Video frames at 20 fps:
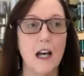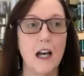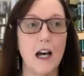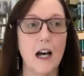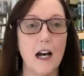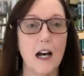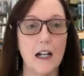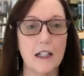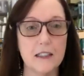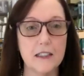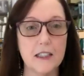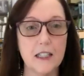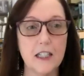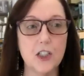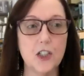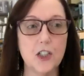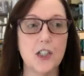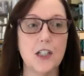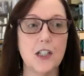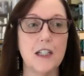uh,
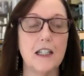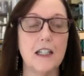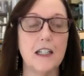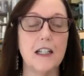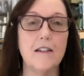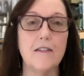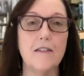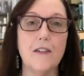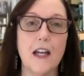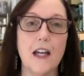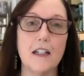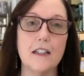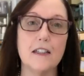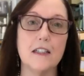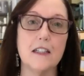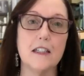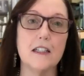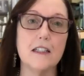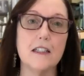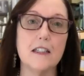teaching event
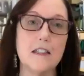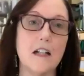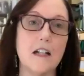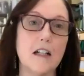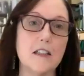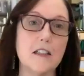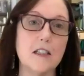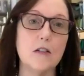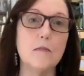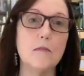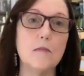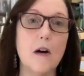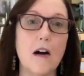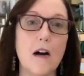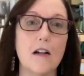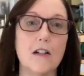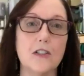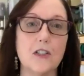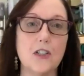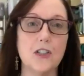is not till
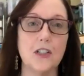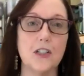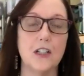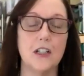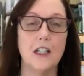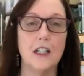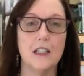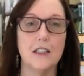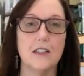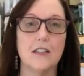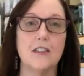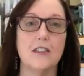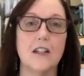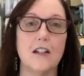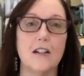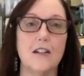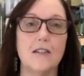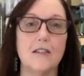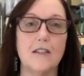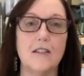March.
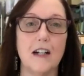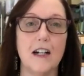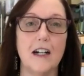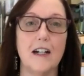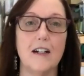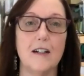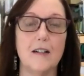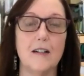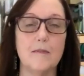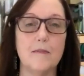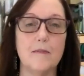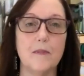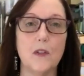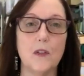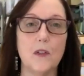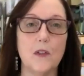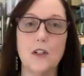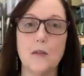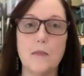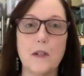So, um,
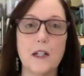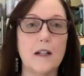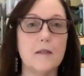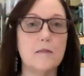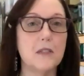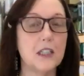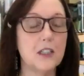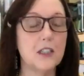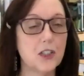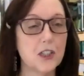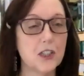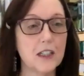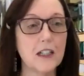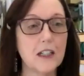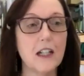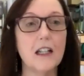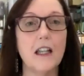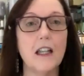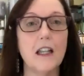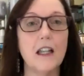you know, but I'm teaching a
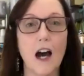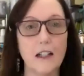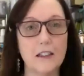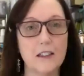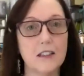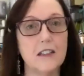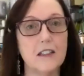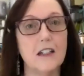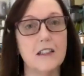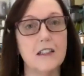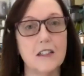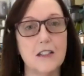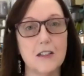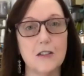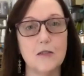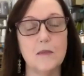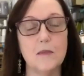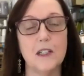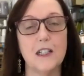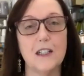lot on
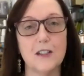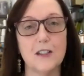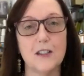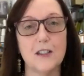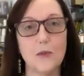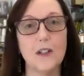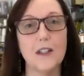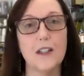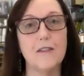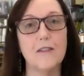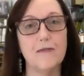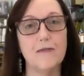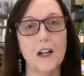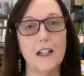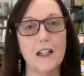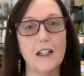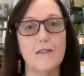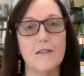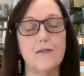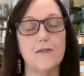Zoom and it's really
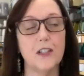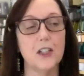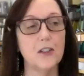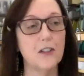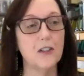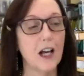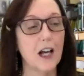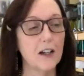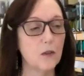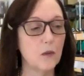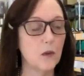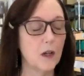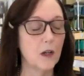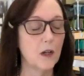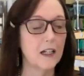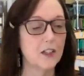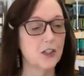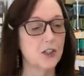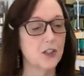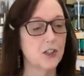fun. I figured out a way
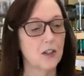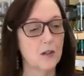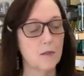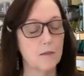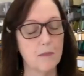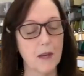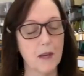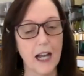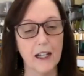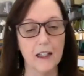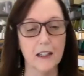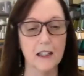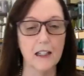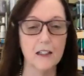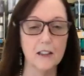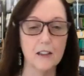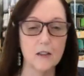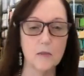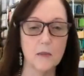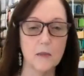to show the back of the
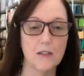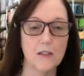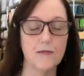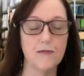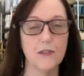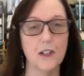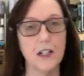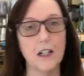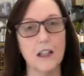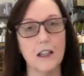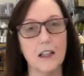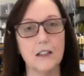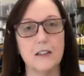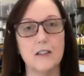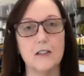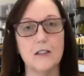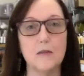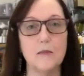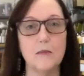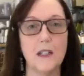loom and the front of the
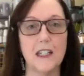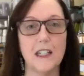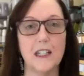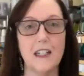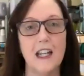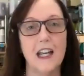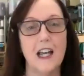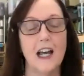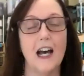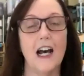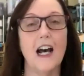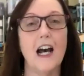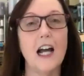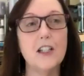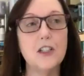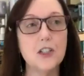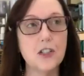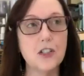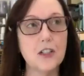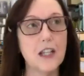loom. And uh, I
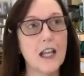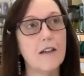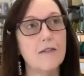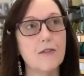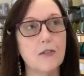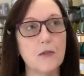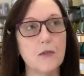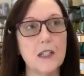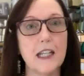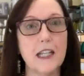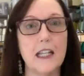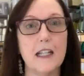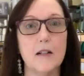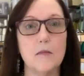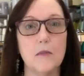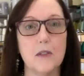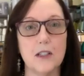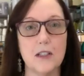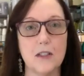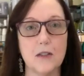usually have three
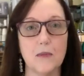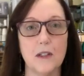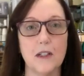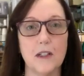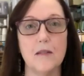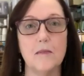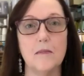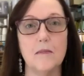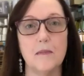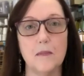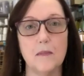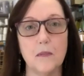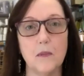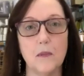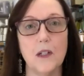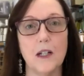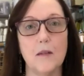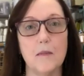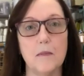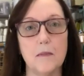cameras when I'm,
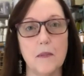when I'm.